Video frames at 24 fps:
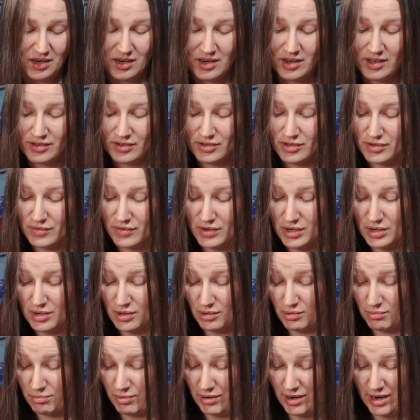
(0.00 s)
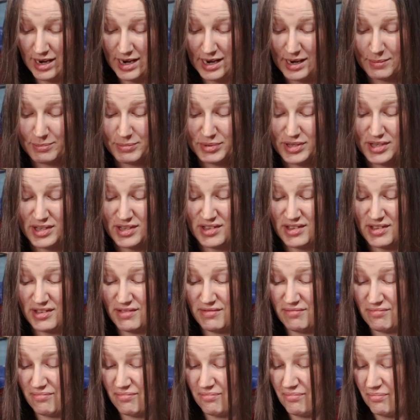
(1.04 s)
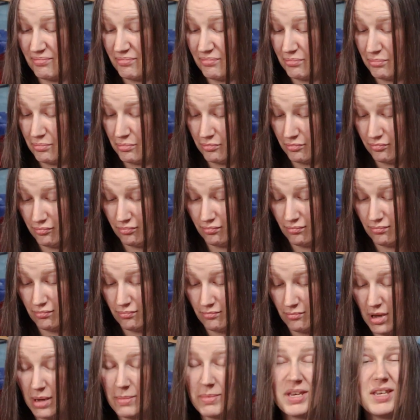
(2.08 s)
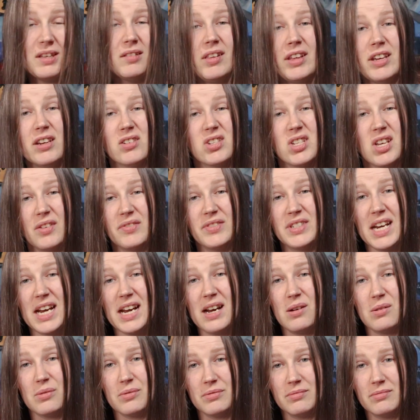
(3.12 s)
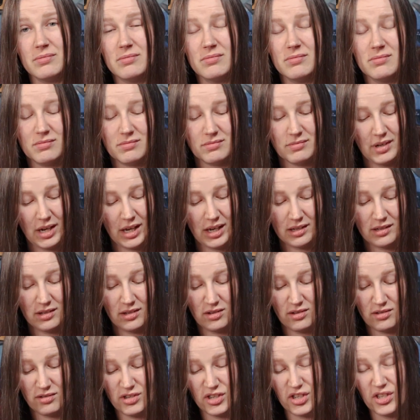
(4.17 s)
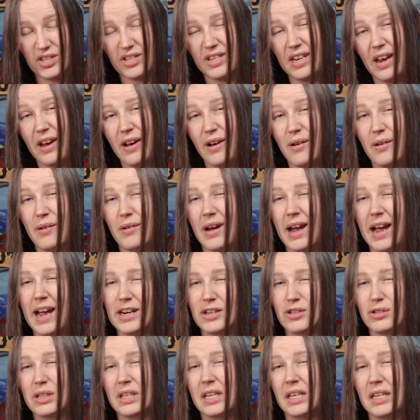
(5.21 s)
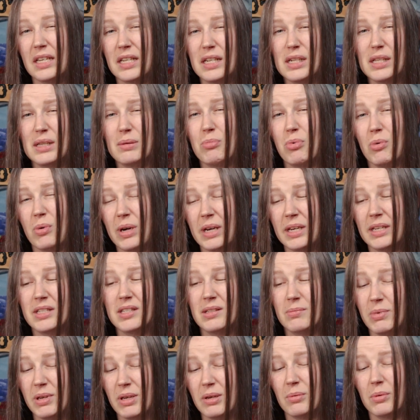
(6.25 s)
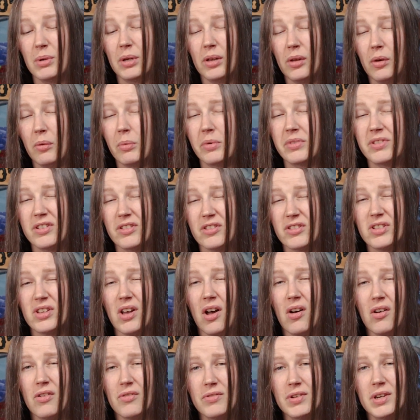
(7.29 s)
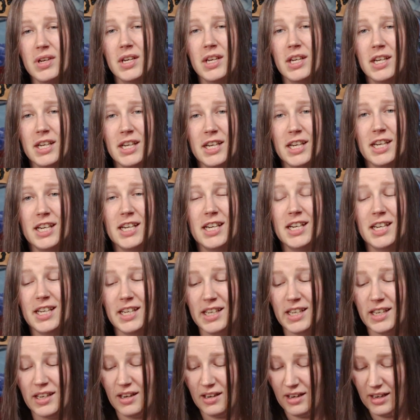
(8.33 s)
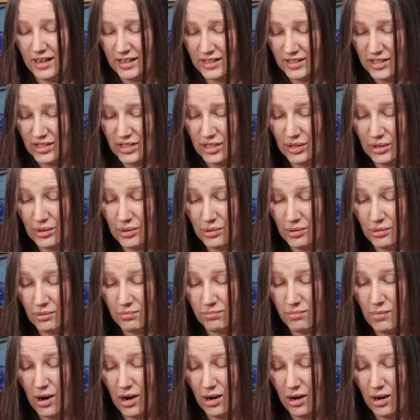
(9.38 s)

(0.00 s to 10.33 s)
Others of you, perhaps, maybe you let yourself down and you're just now actually getting to the point to be real with yourself as to